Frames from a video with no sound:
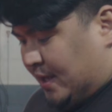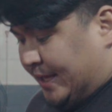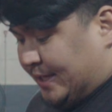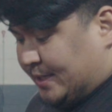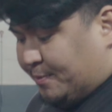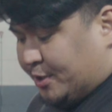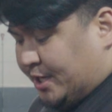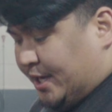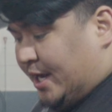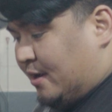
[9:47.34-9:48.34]
like this
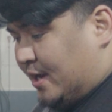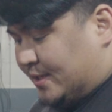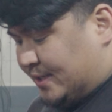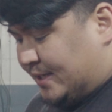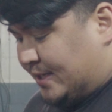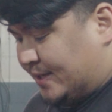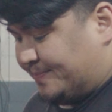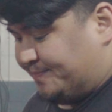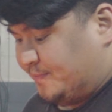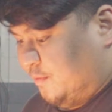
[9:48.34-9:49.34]
bushing here. It's
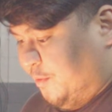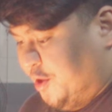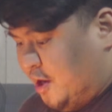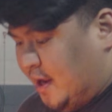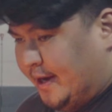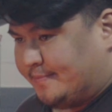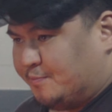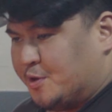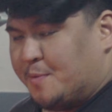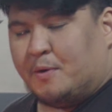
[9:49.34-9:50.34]
when you're like
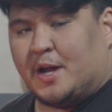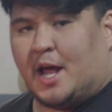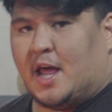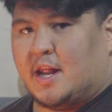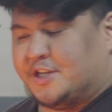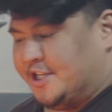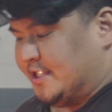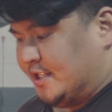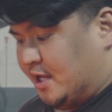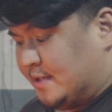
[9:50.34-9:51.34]
when you're pulling a lot of
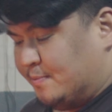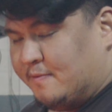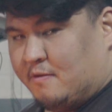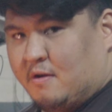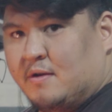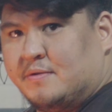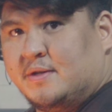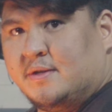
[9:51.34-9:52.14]
G's, it does move around.